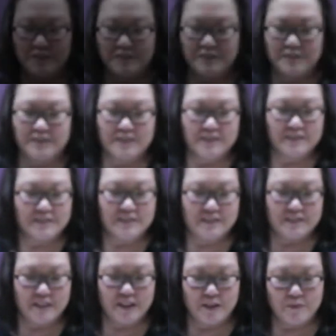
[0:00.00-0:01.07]
In order to
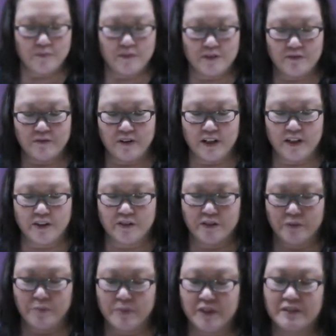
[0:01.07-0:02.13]
tame the
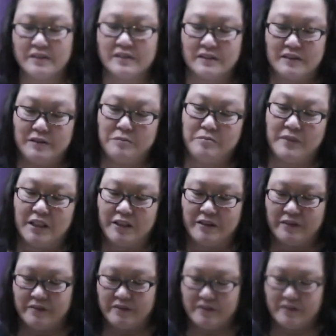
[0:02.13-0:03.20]
writer beast in
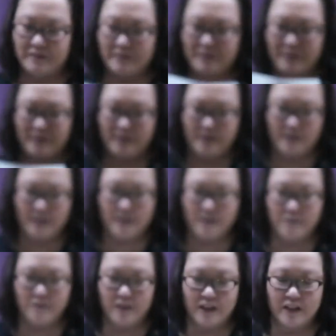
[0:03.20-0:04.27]
me,
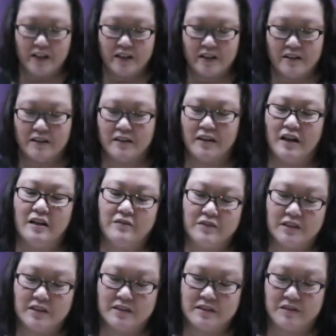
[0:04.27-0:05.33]
I'm writing a
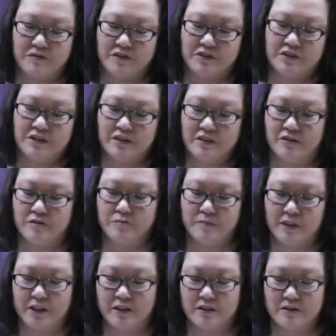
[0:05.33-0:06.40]
novelized version of
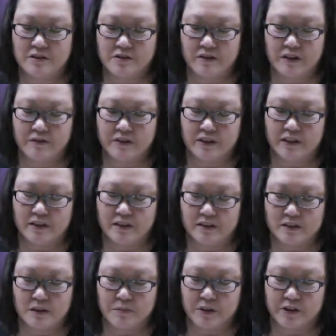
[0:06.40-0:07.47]
my traveling
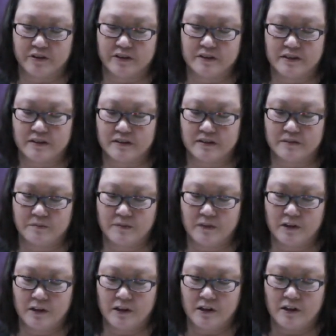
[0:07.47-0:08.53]
experiences.
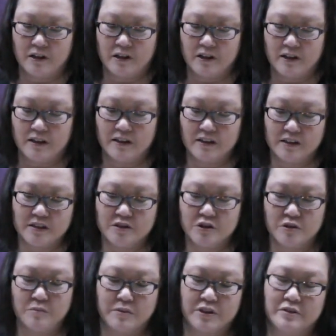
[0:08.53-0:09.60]
Killing
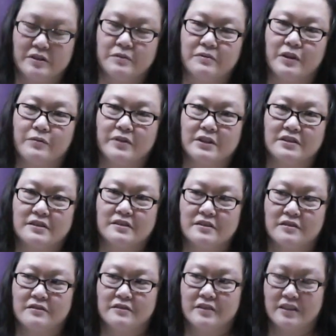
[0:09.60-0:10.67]
two birds with one
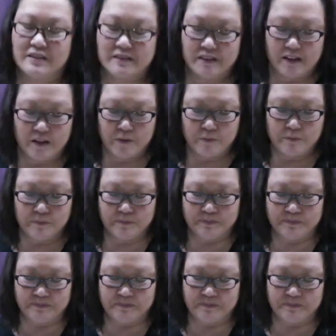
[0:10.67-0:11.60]
stone, I say.